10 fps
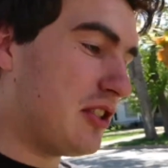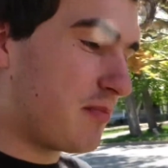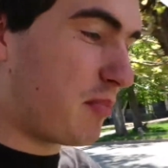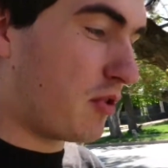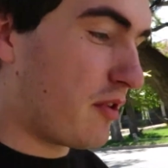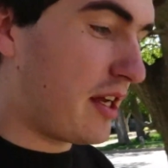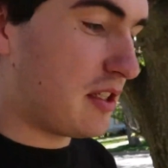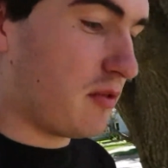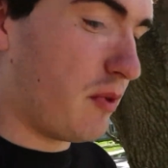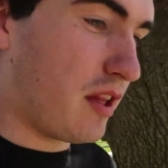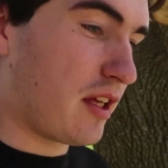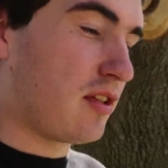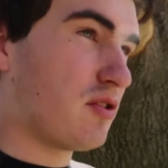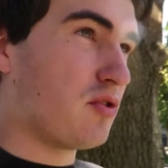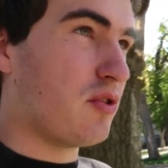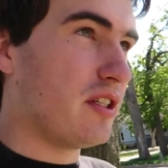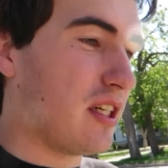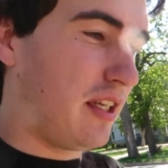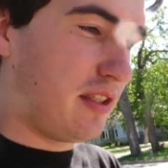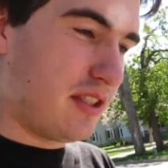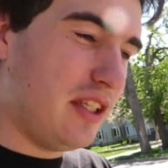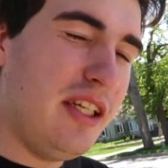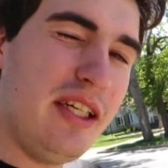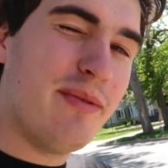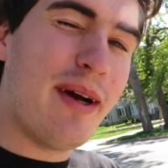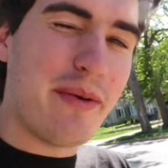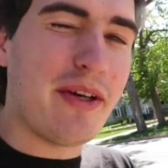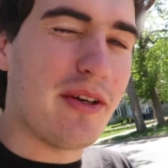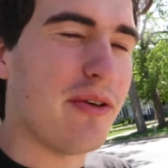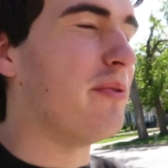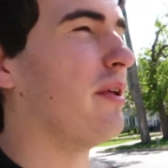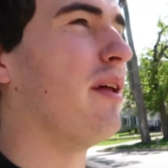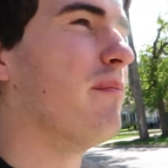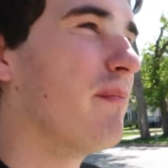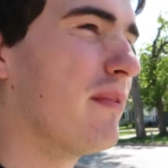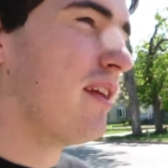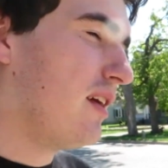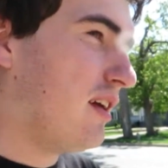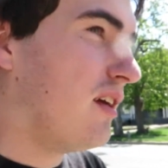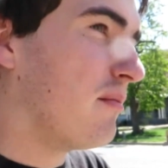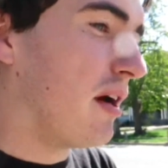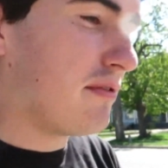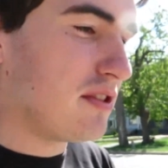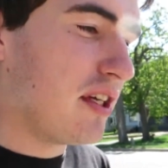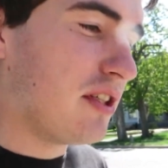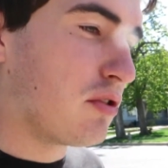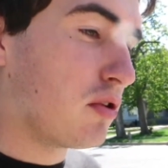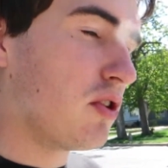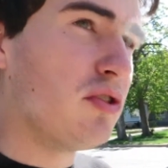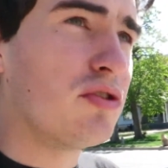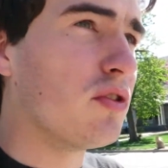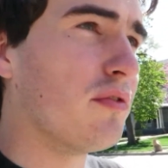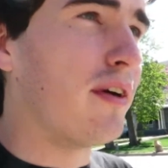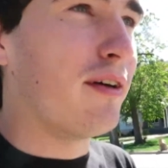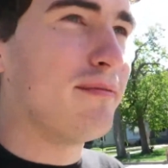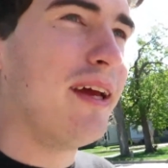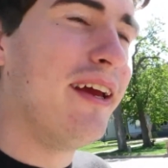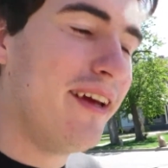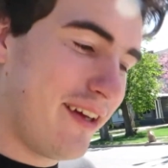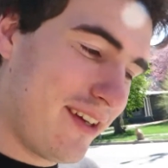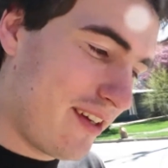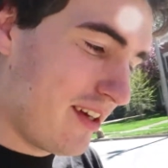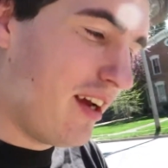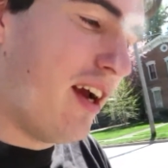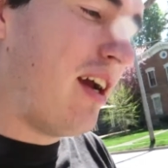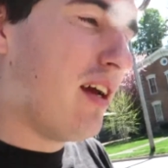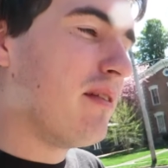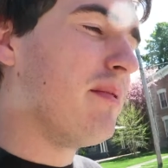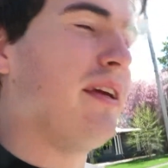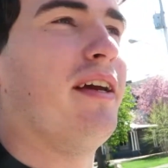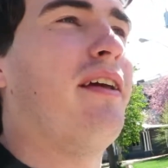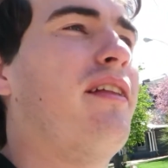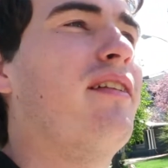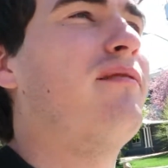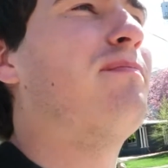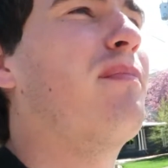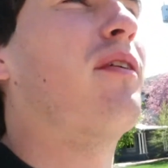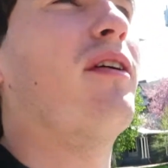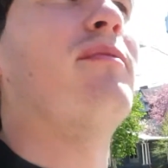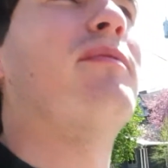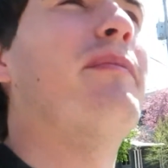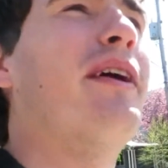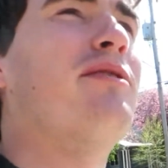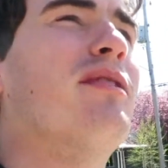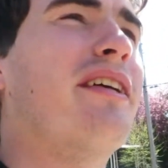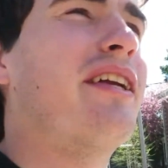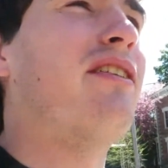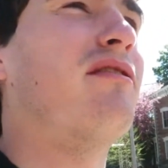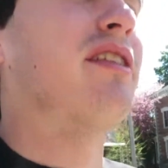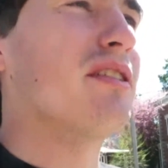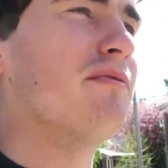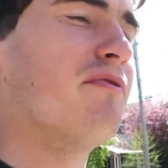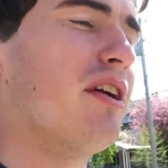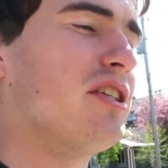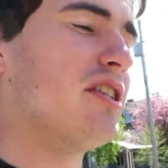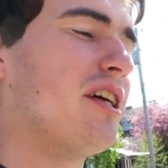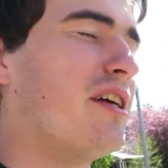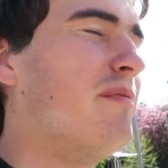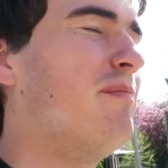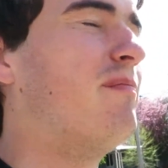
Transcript: just progressing with the stories, like, see where we can go with it. But I have to say, it's all good so far. But yeah, Tom, may as well get out, get some fresh air,